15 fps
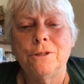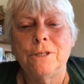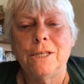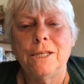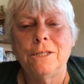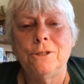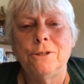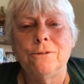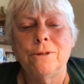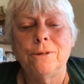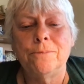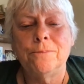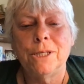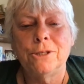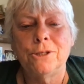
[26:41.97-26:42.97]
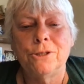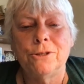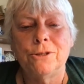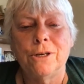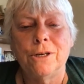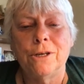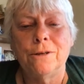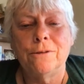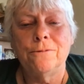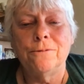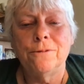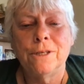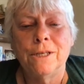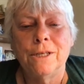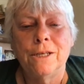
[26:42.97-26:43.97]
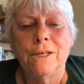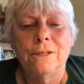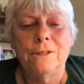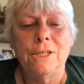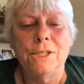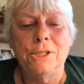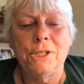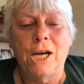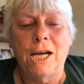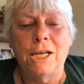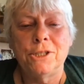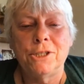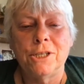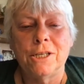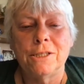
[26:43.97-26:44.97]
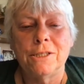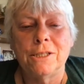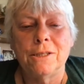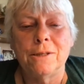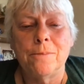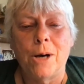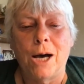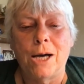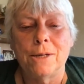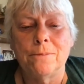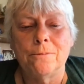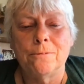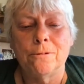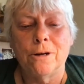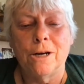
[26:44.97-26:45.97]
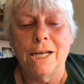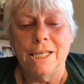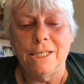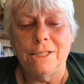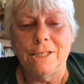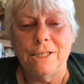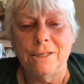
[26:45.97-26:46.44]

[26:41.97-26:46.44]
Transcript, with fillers: get you a picture of the dashas in the bottom right.